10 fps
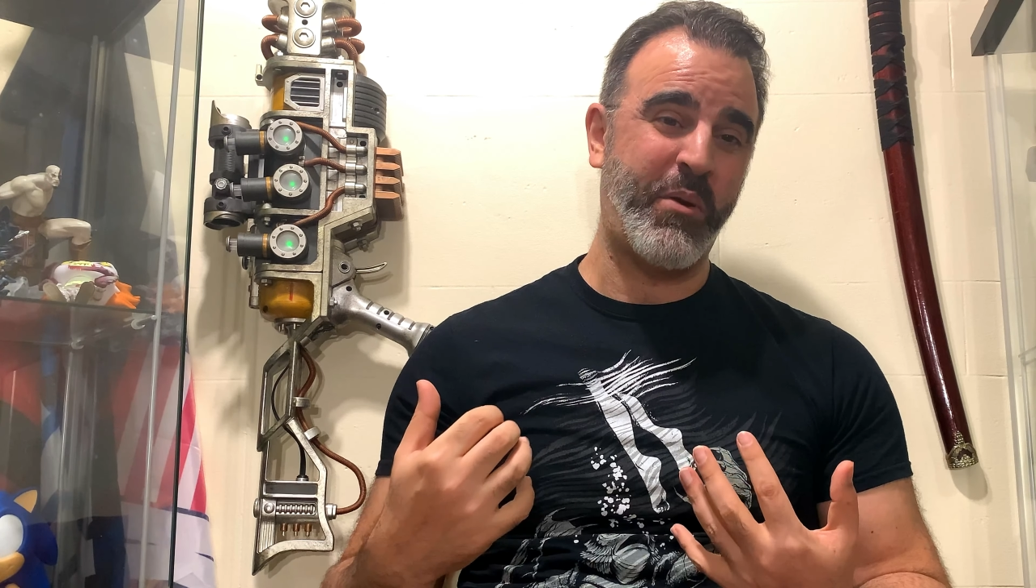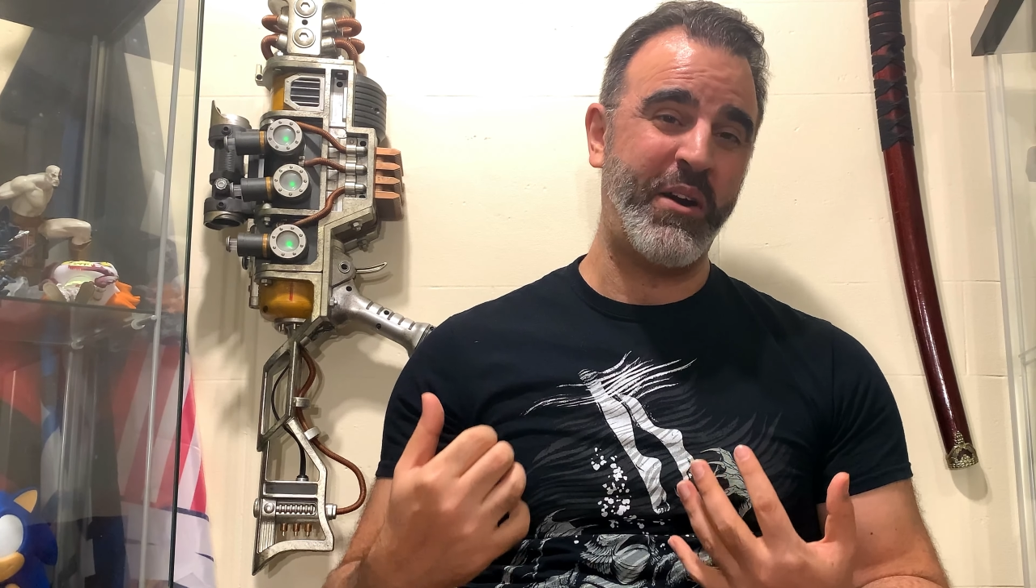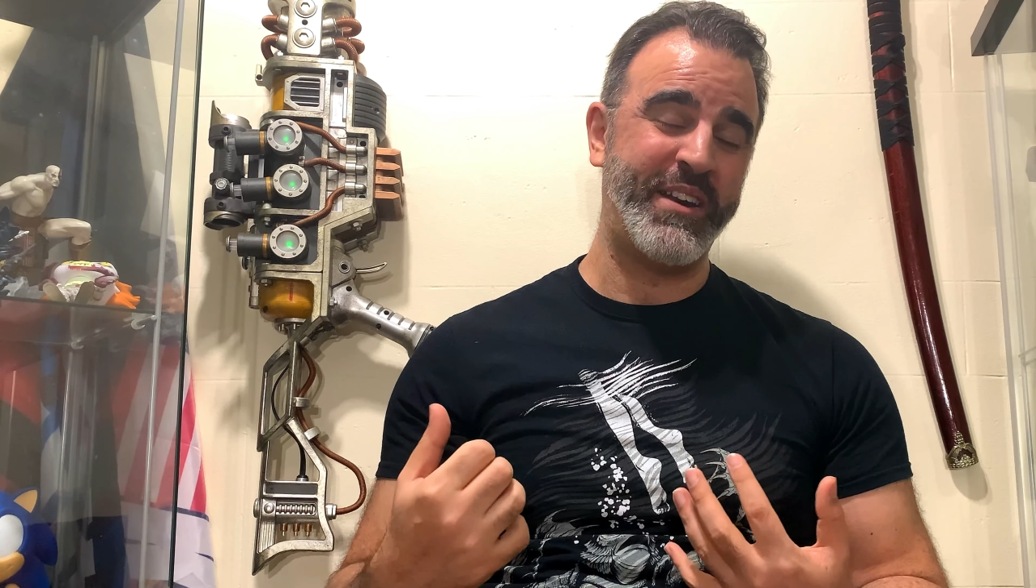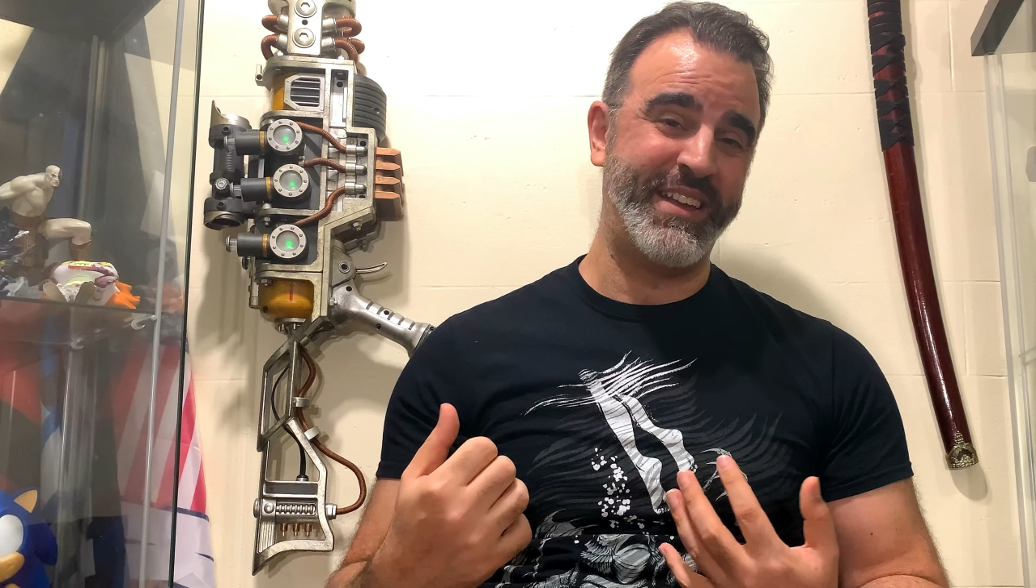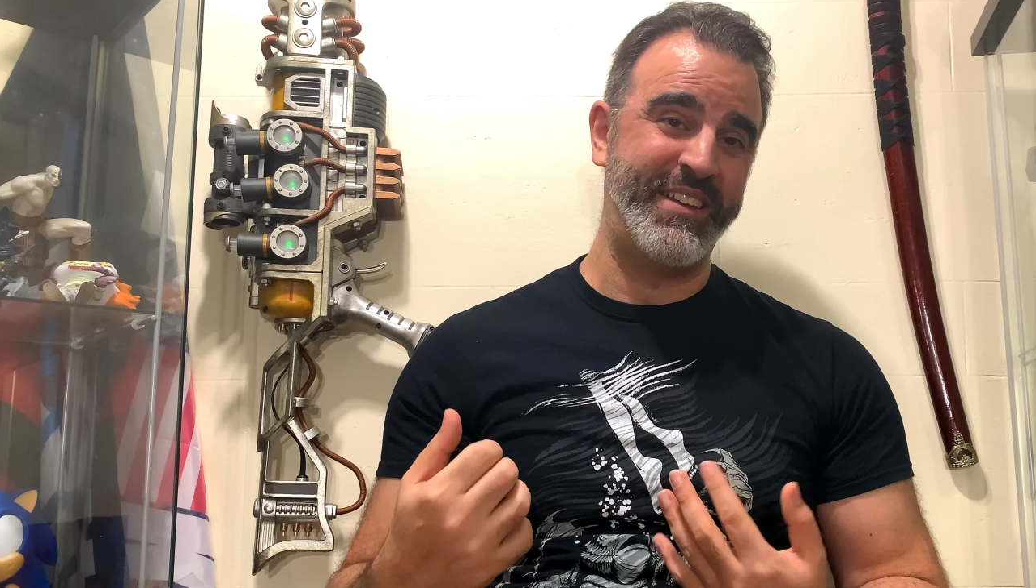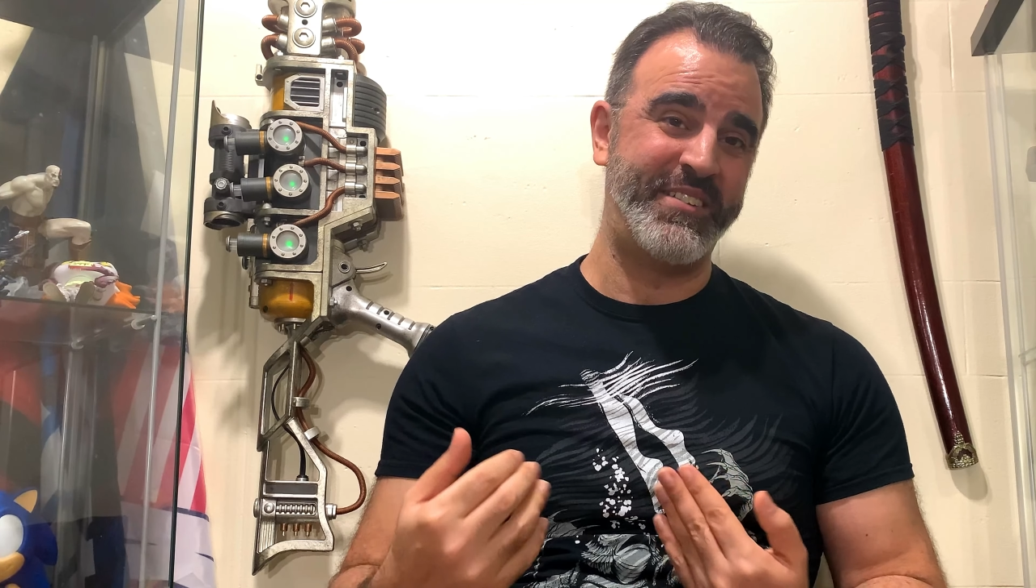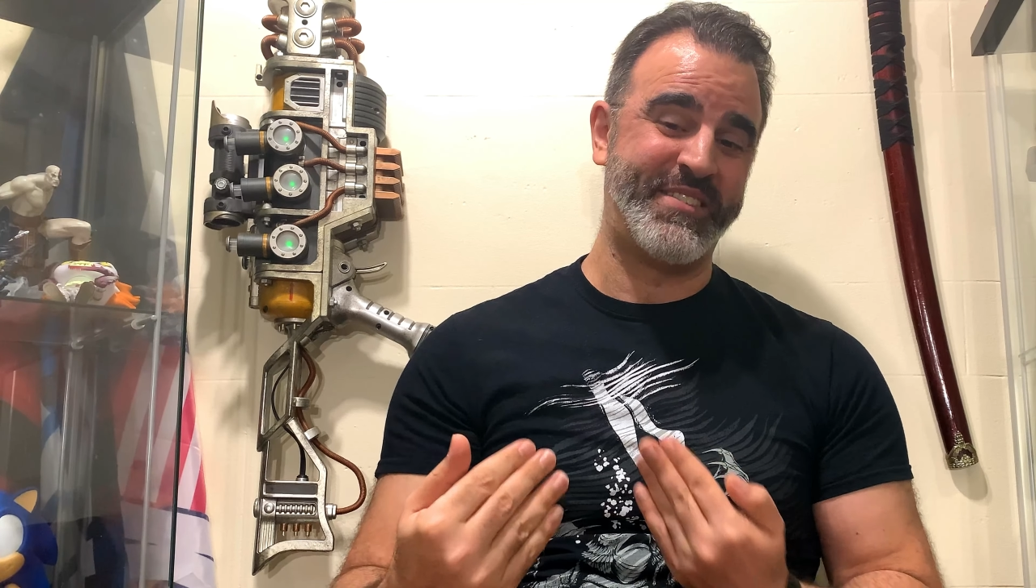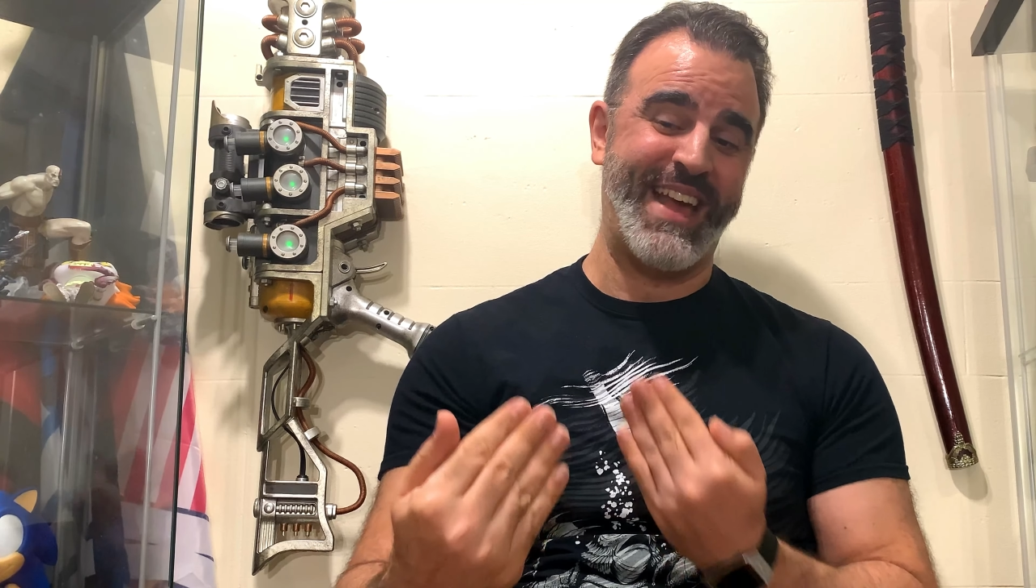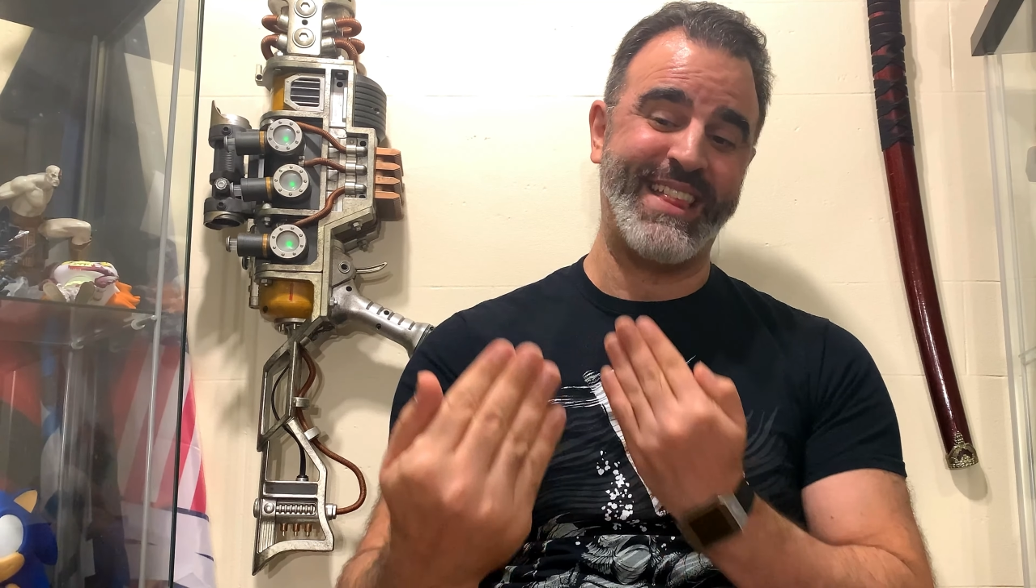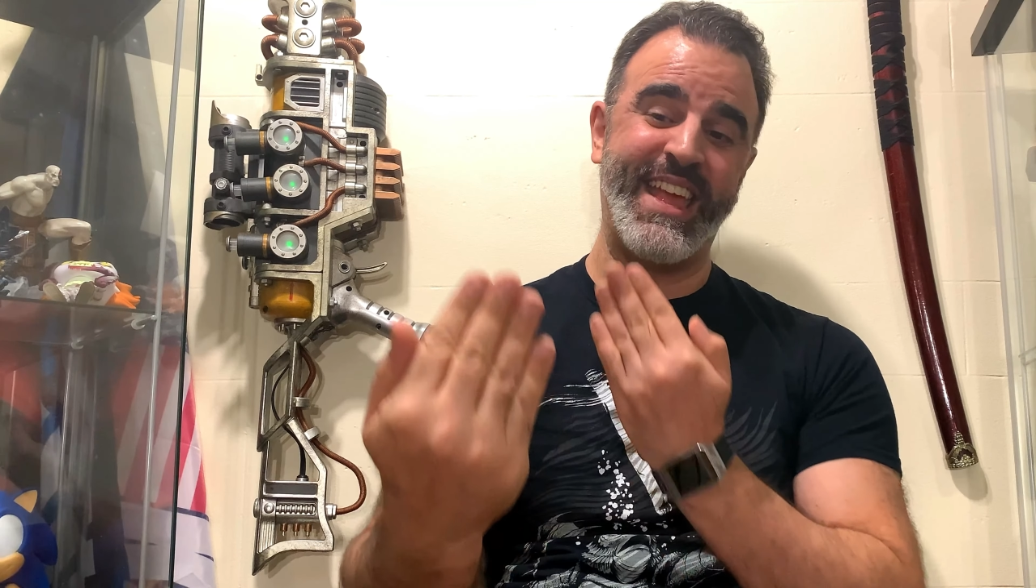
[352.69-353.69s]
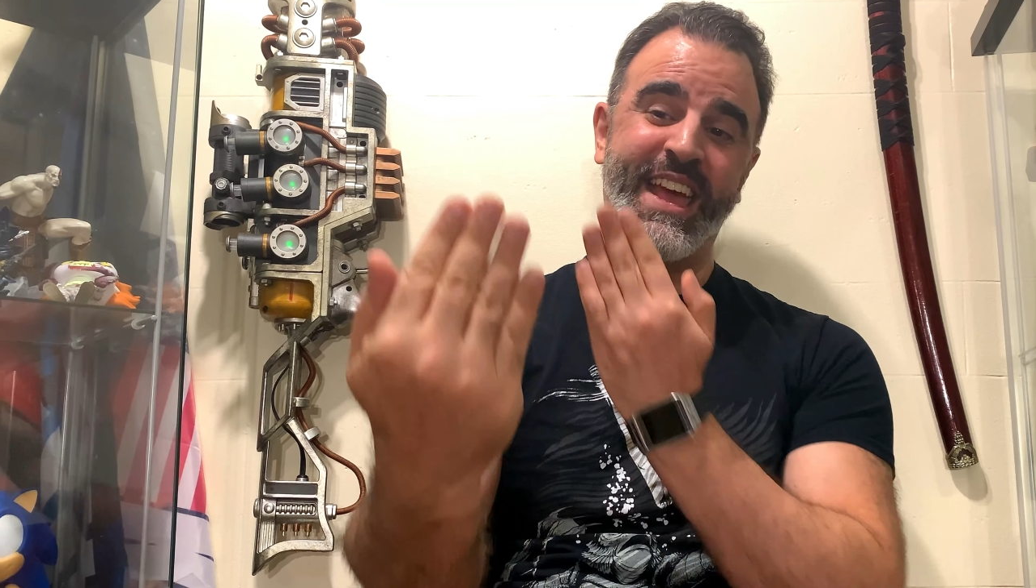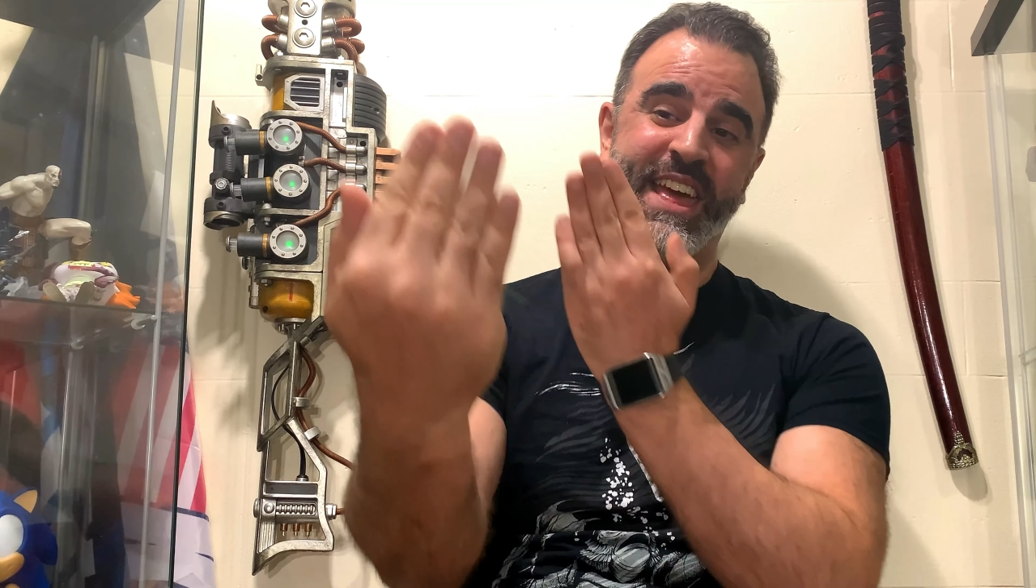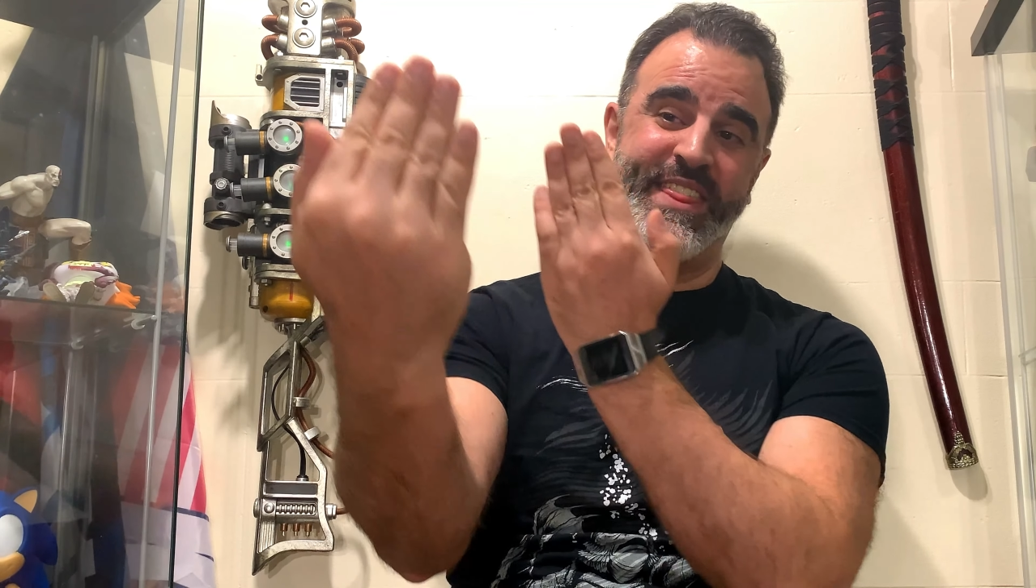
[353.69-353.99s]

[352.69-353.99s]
part is that